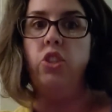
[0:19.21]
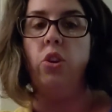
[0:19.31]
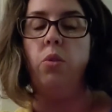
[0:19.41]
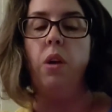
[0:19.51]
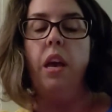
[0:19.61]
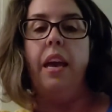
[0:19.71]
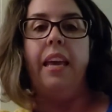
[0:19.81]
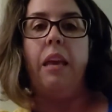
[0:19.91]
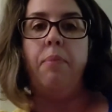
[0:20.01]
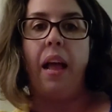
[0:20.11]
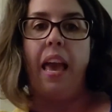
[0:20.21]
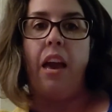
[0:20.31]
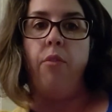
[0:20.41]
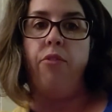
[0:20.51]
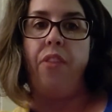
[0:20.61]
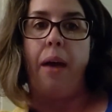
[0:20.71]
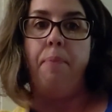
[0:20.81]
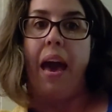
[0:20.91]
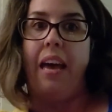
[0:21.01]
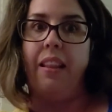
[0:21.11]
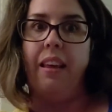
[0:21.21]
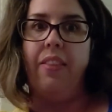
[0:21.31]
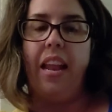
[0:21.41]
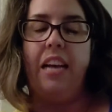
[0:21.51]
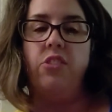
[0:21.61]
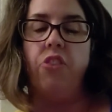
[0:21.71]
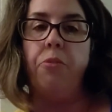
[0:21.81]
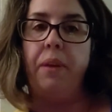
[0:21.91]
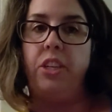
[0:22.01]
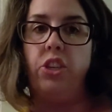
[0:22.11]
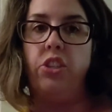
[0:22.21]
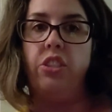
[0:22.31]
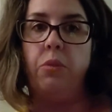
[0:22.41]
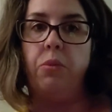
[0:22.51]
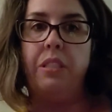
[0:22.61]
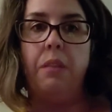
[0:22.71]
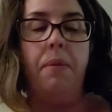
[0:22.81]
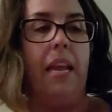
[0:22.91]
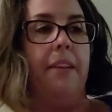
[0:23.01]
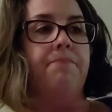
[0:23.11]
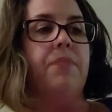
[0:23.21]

So keep an eye out for that Padlet that has all the pictures that were submitted.